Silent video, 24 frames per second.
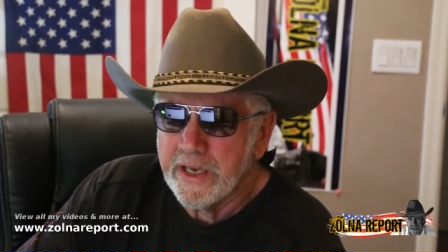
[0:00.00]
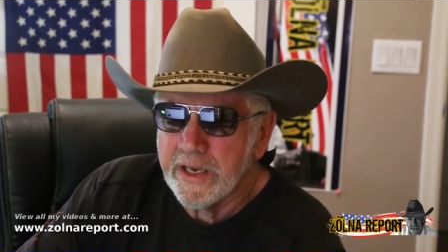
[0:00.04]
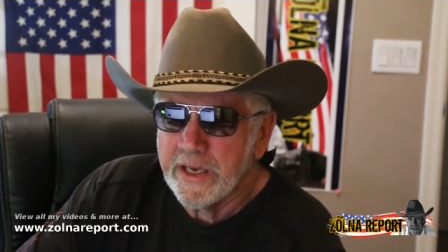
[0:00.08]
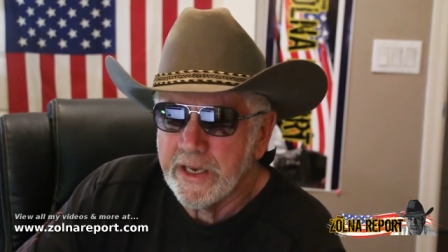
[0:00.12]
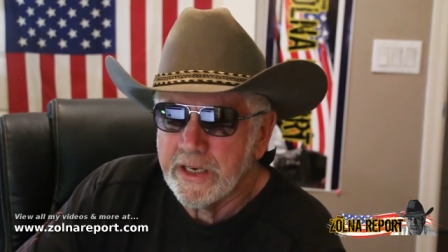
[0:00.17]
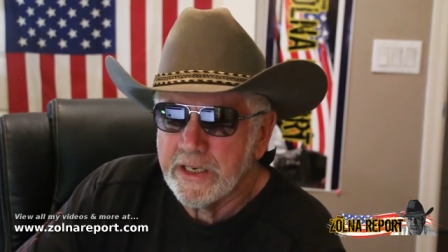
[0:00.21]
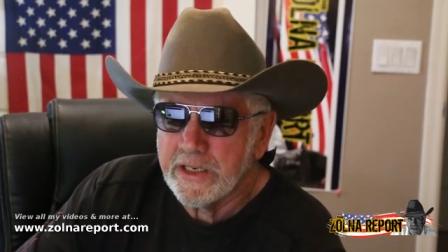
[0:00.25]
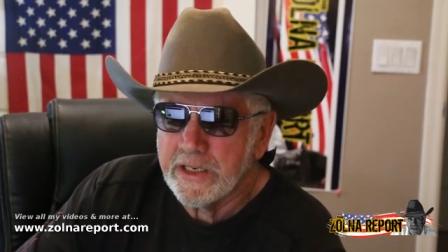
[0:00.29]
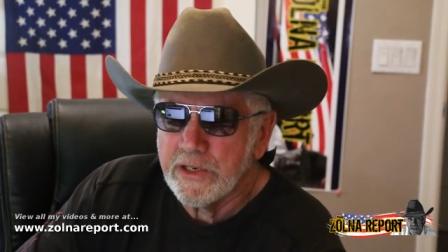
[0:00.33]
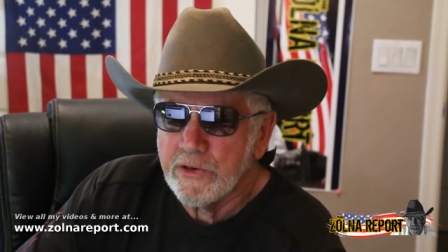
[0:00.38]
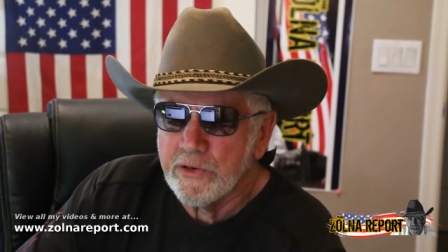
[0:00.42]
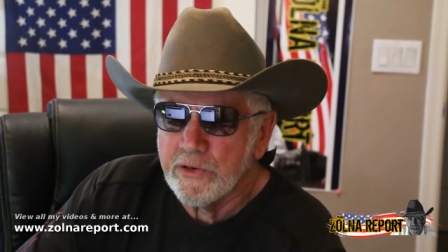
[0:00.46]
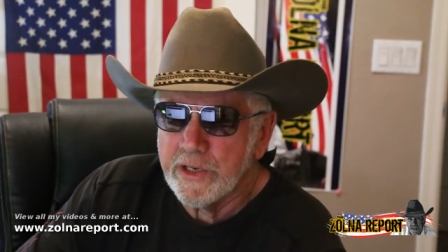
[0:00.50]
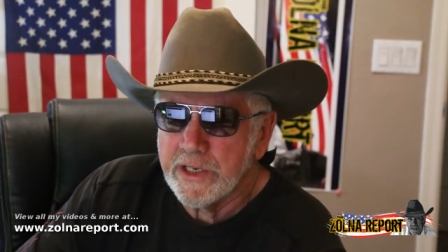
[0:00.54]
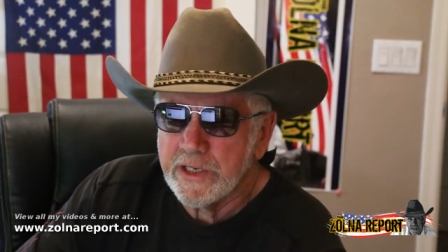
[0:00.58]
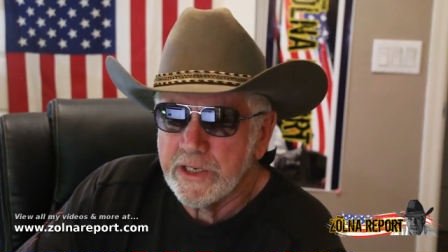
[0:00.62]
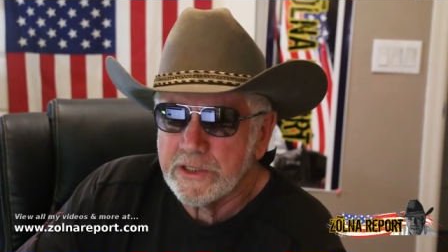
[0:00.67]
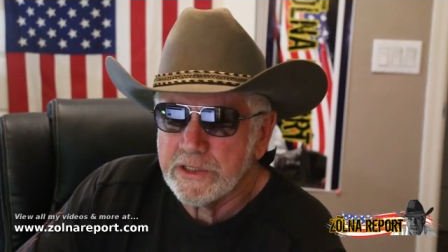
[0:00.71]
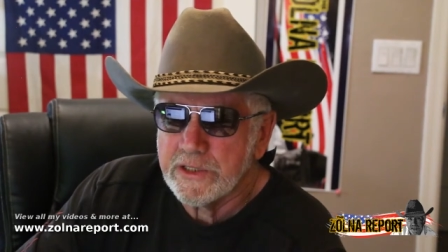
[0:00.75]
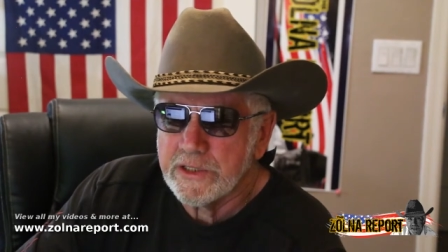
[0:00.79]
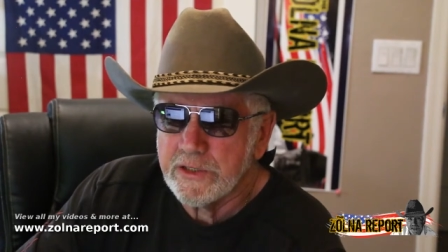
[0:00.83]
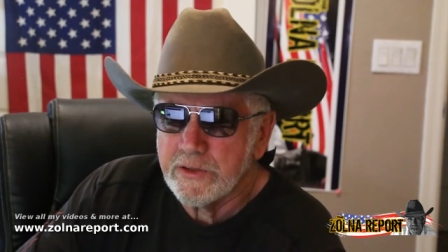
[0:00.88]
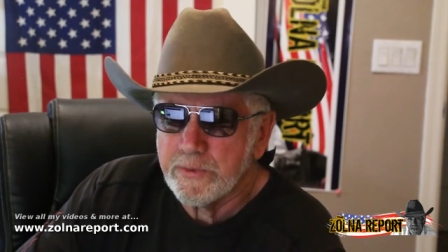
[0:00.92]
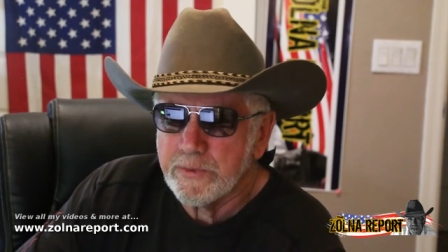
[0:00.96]
including
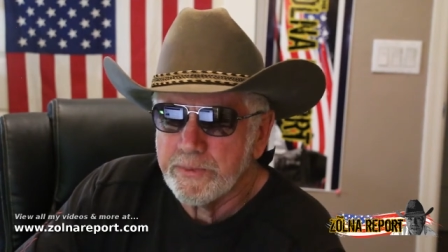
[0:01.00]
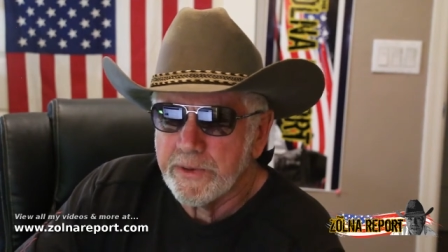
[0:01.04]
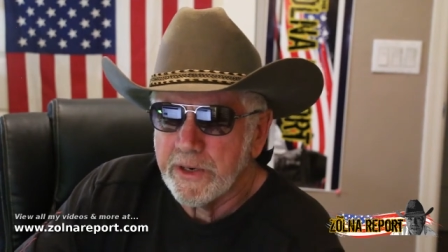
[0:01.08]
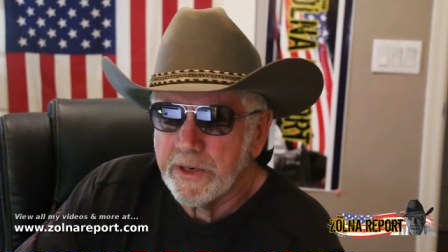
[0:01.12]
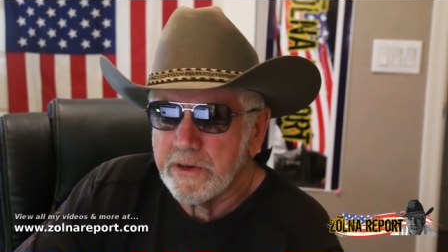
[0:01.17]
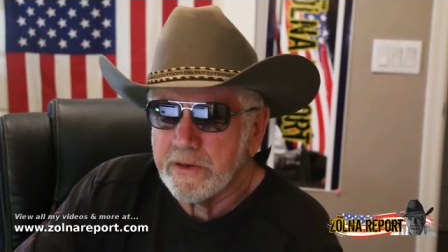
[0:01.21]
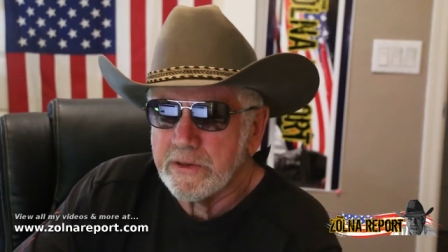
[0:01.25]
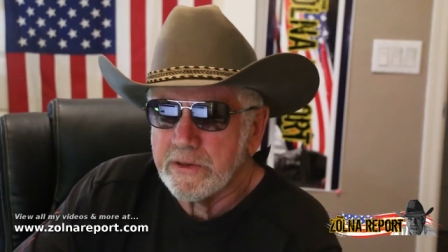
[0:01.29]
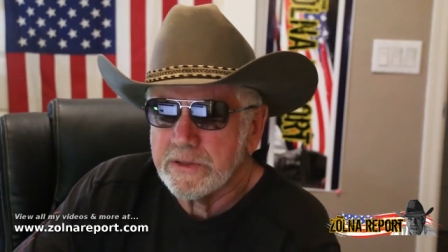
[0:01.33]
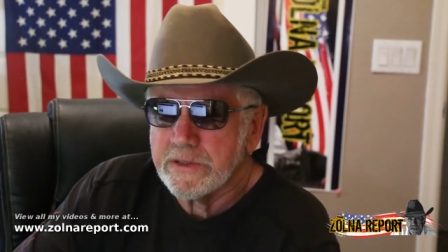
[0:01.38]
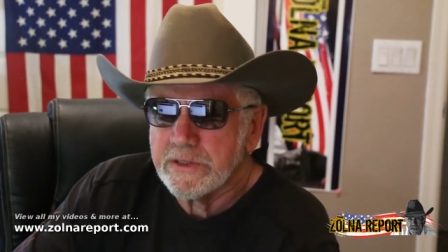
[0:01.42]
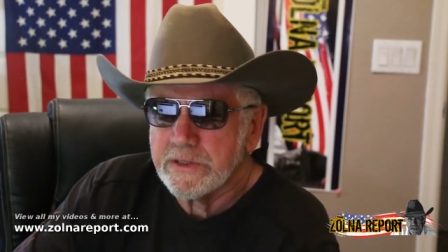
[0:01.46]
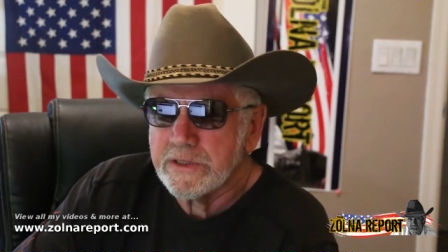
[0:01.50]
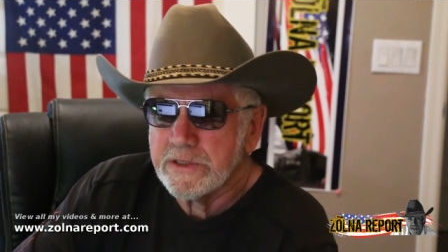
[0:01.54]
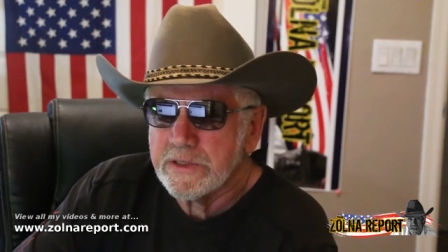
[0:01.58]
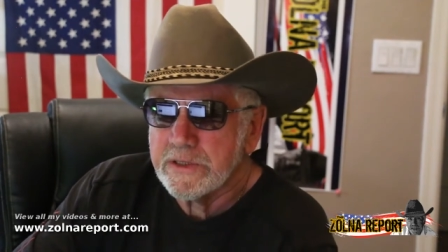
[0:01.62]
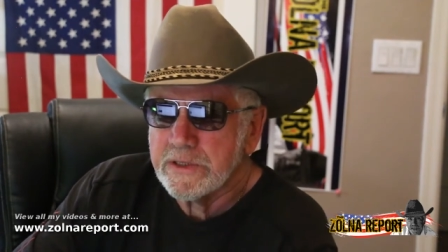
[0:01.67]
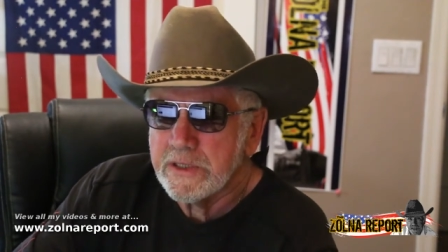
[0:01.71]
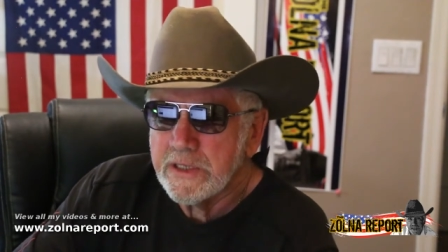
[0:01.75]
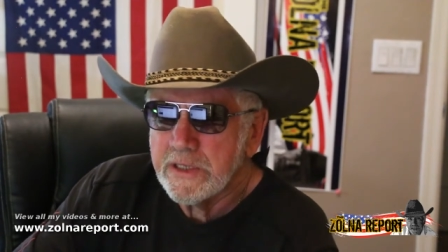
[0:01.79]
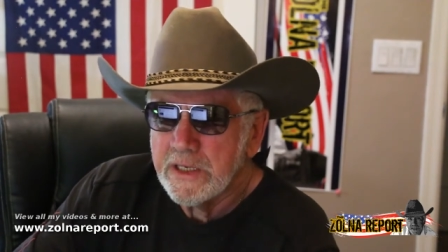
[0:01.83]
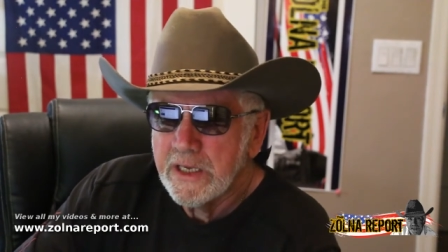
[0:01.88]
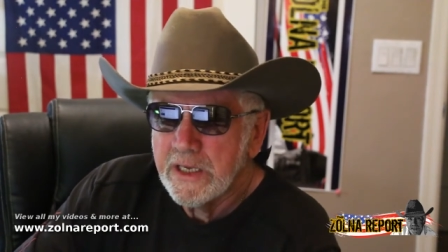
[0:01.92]
his two parents.